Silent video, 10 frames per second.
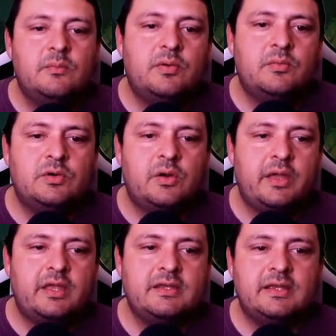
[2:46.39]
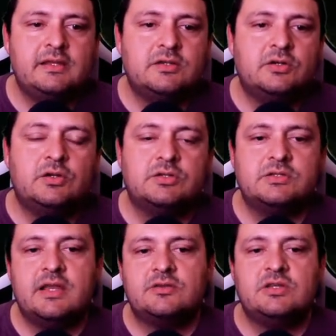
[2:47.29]
but we'll go ahead and get into
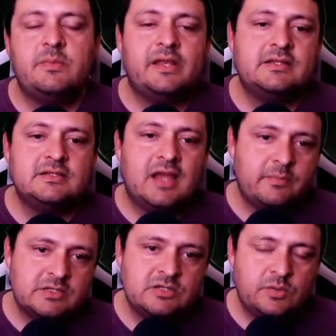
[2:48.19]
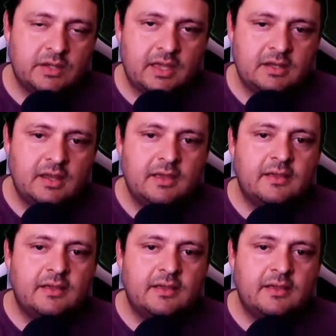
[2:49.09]
hers. Now, she made it to Diamond two again.